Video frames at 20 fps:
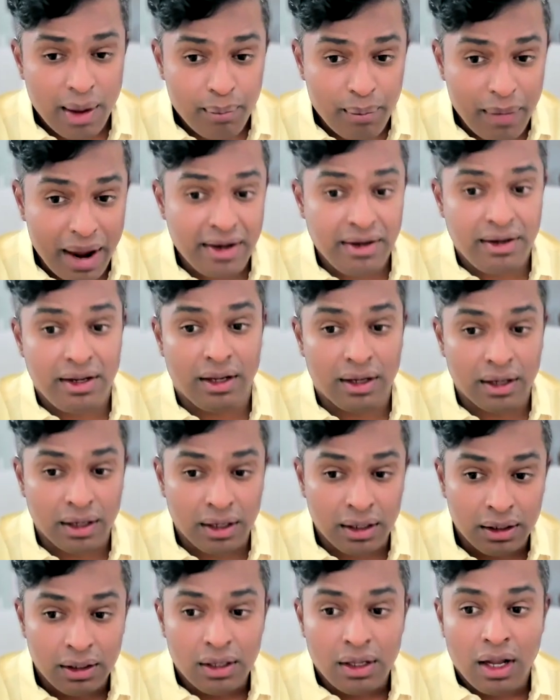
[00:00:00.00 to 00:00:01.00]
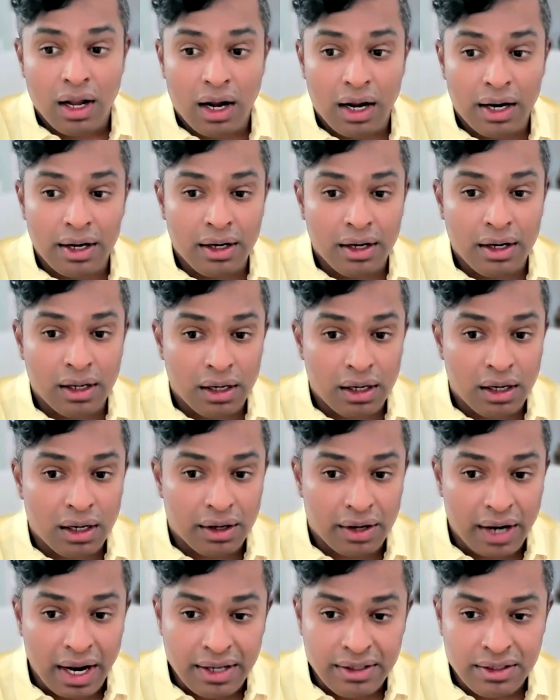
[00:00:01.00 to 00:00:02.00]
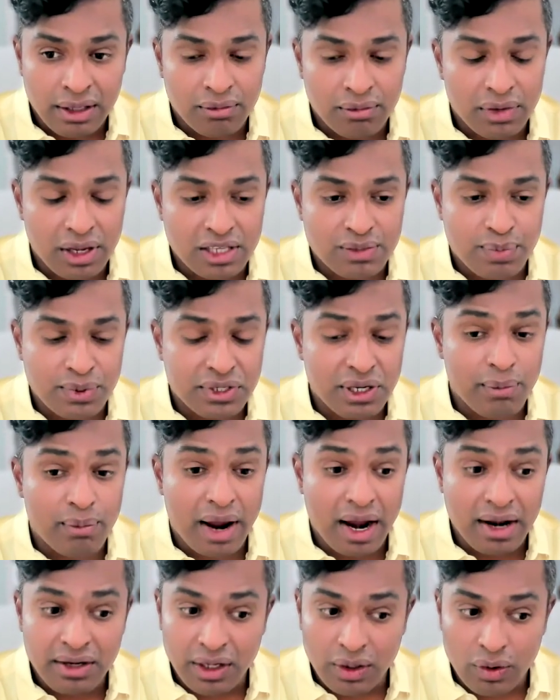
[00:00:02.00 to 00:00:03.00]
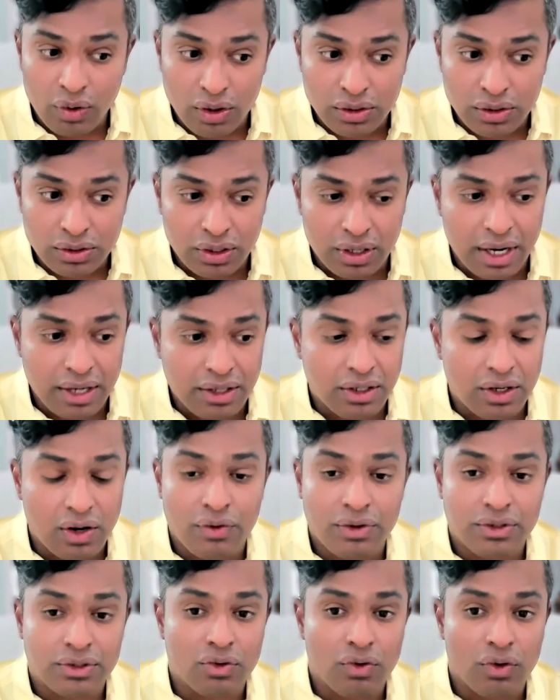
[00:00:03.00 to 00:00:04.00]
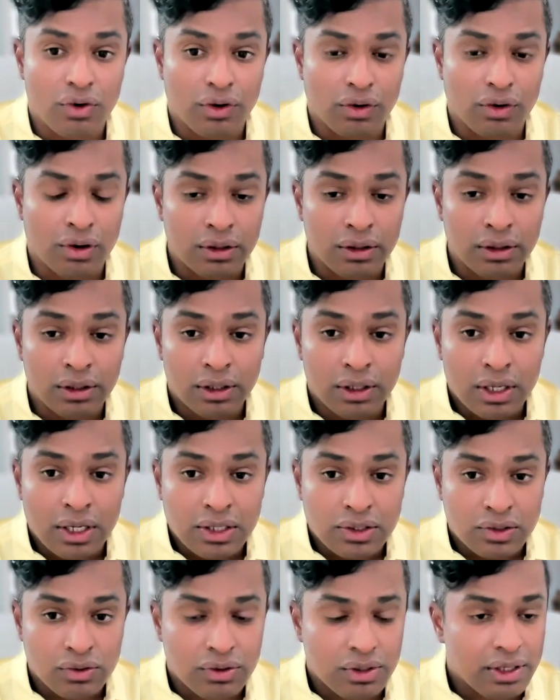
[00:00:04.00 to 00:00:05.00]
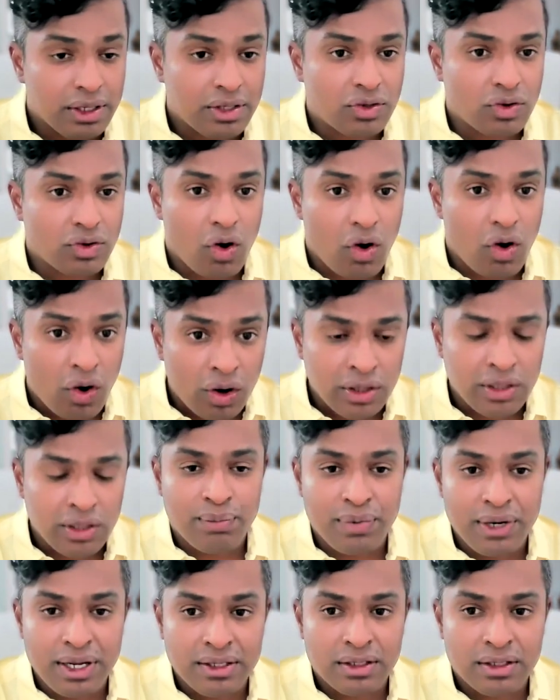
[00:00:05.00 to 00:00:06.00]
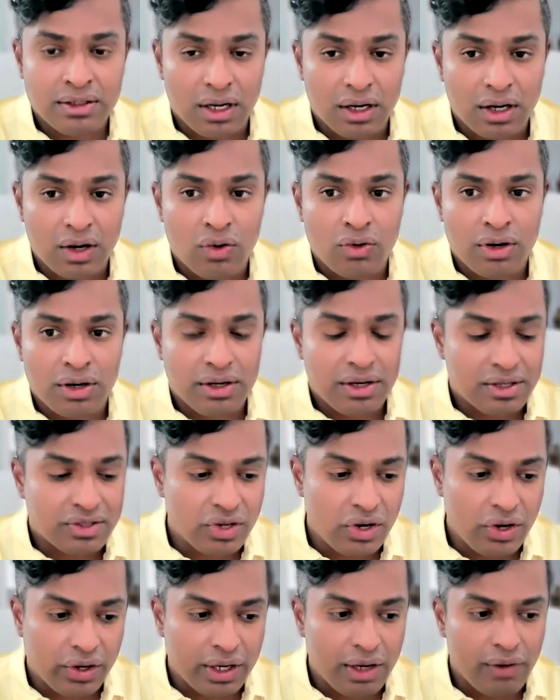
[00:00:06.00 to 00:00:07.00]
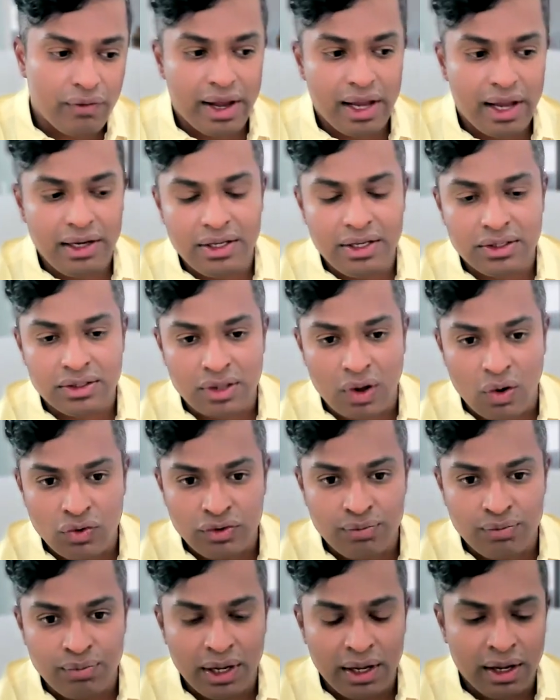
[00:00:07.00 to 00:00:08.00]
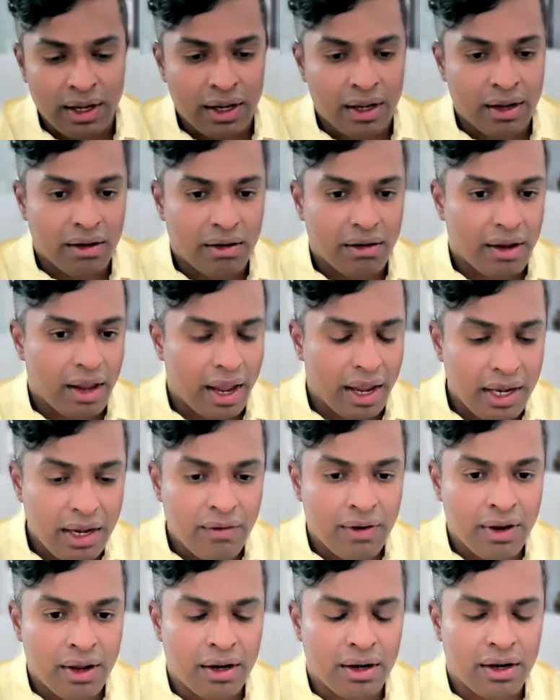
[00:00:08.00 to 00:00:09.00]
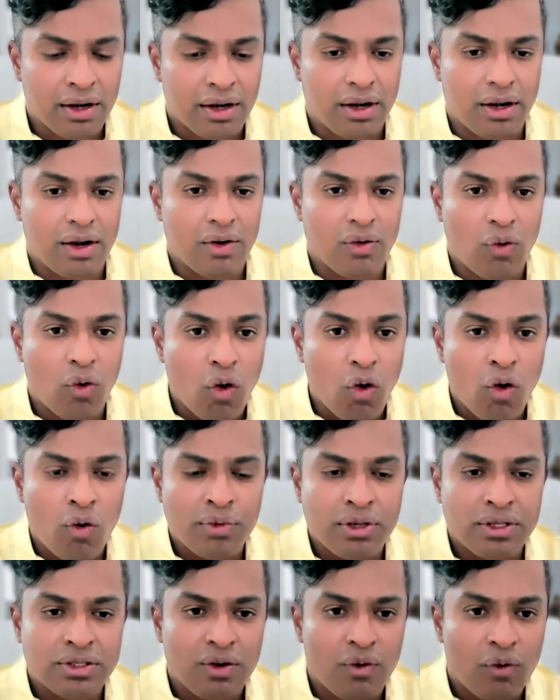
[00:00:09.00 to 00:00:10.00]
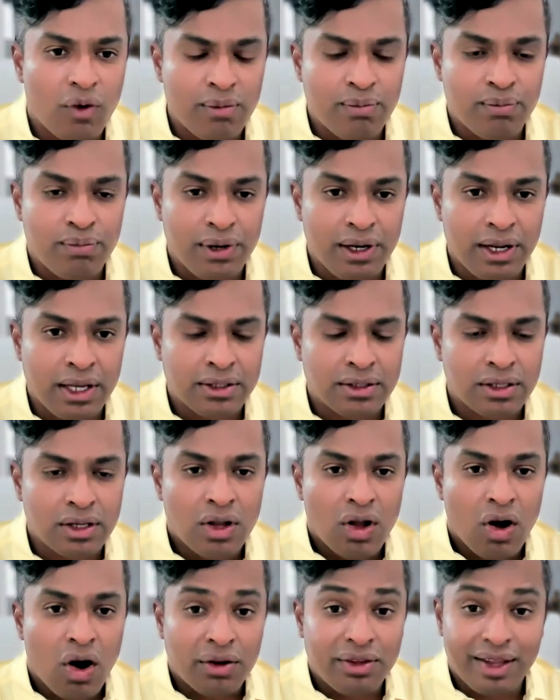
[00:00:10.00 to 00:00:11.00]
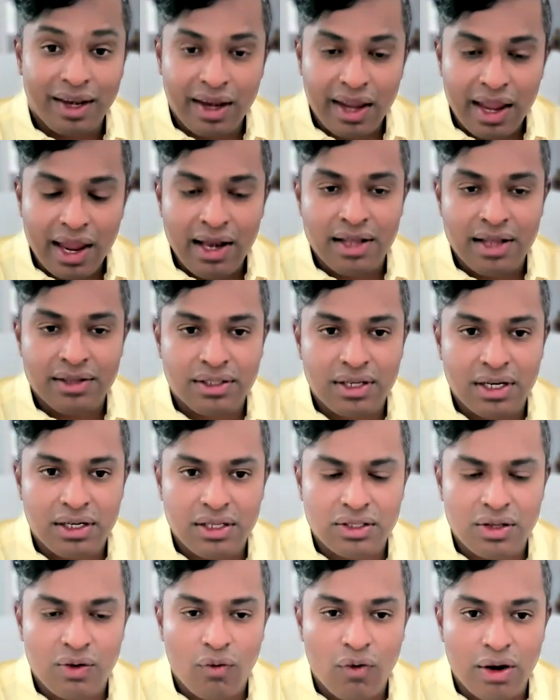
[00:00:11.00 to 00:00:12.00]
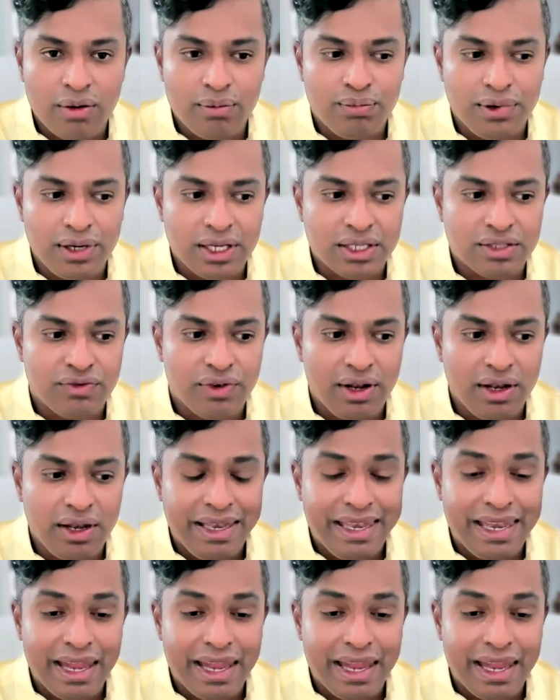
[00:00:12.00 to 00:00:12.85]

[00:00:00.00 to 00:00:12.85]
Mantica and rising, especially Mantico also right now is going on. So it's all the places around the Central Valley, South Bay, anywhere. Home is the one place, or the real estate is the one place will